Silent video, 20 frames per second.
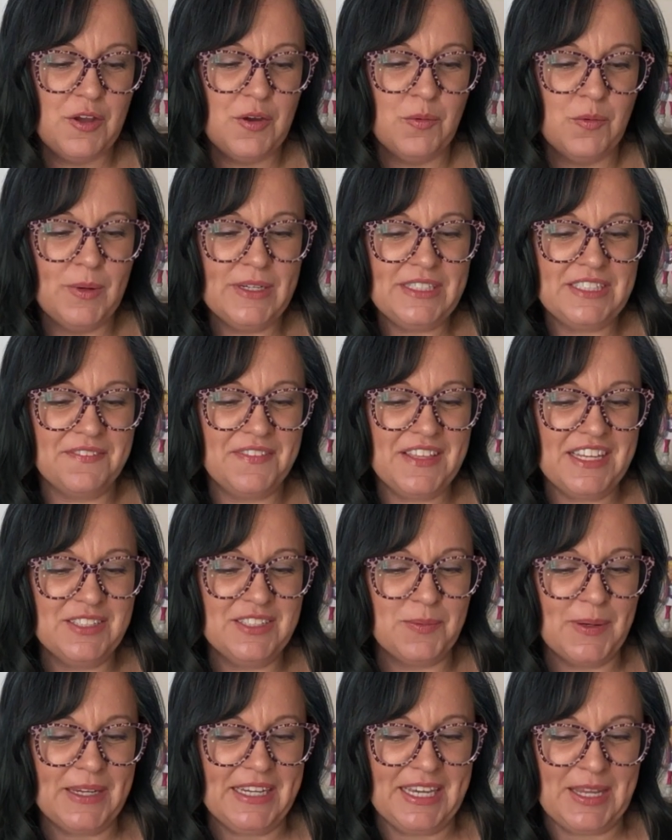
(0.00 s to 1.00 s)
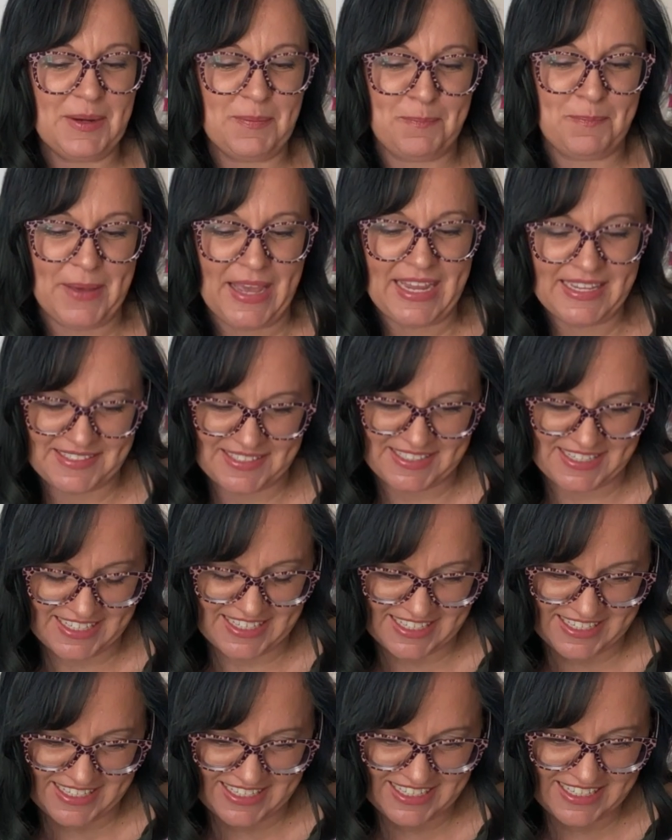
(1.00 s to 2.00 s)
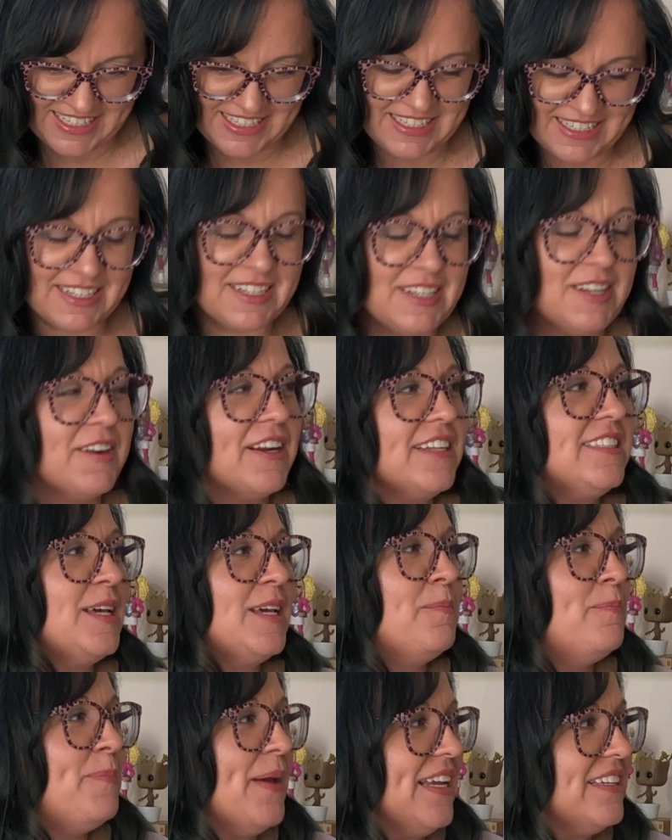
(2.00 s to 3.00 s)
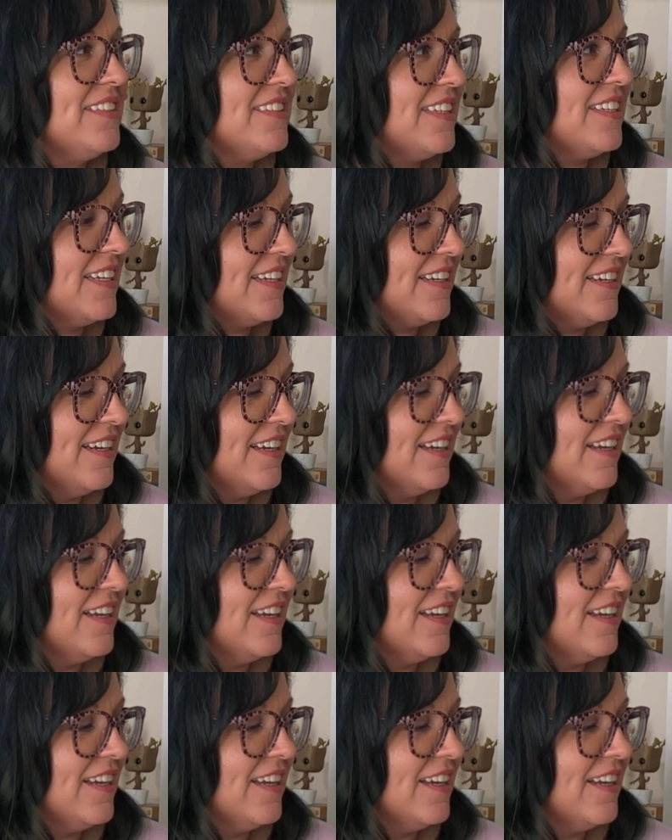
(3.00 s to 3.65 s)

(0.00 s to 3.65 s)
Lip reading: Which of these would get basted? Note I said basted,